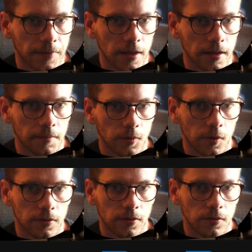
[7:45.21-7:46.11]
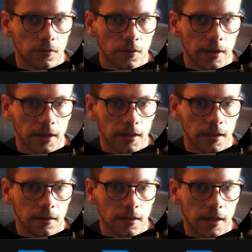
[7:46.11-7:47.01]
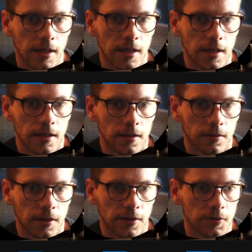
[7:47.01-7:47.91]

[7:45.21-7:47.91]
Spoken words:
And then I'm going to go ahead and hit